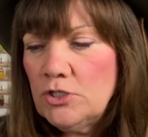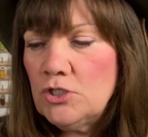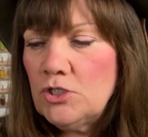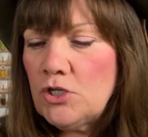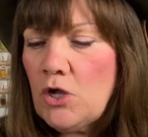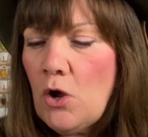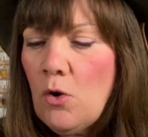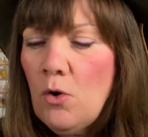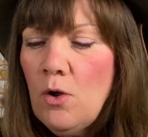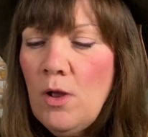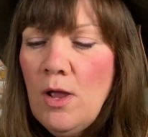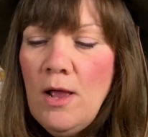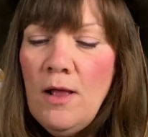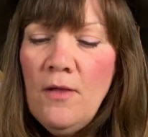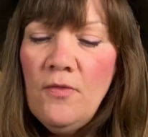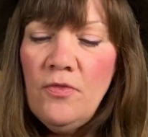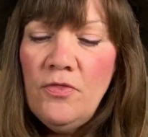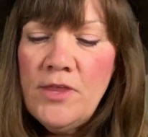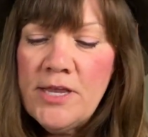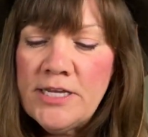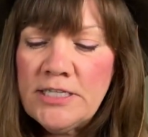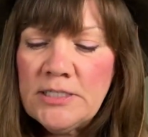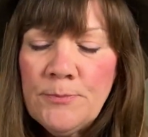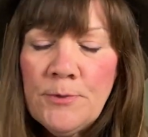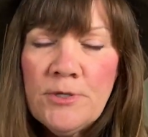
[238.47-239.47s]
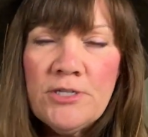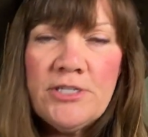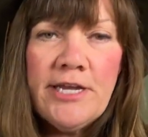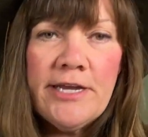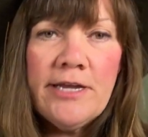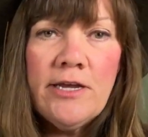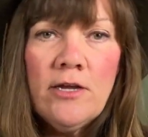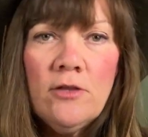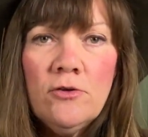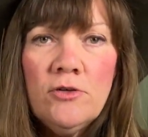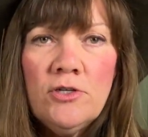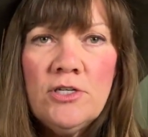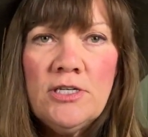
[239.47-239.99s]
So this
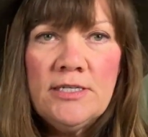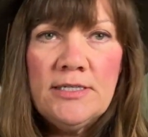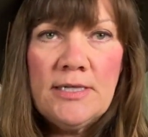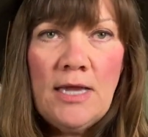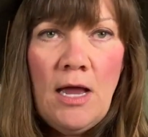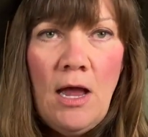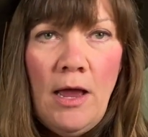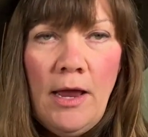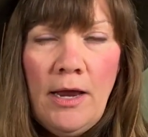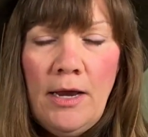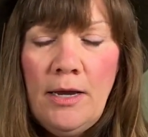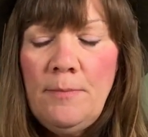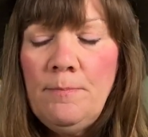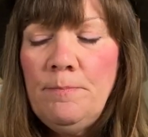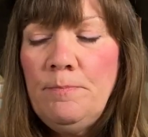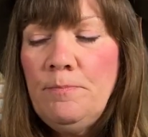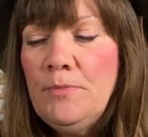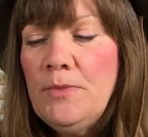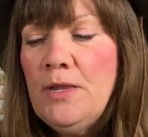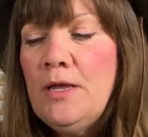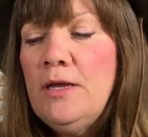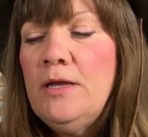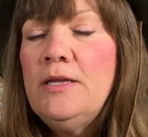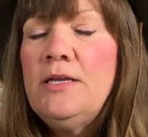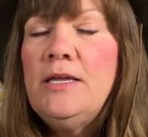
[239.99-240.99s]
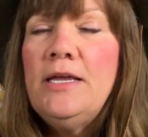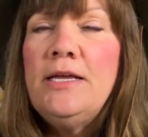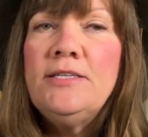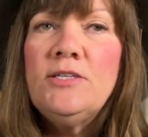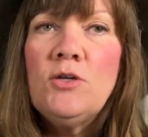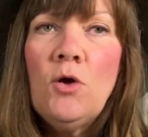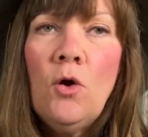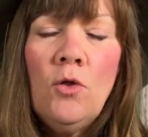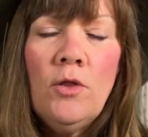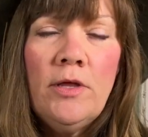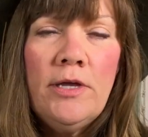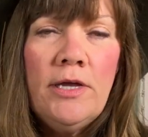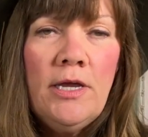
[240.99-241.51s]
particular design is
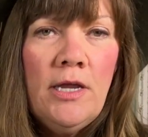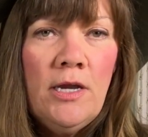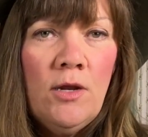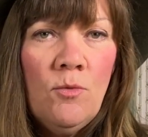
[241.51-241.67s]
only an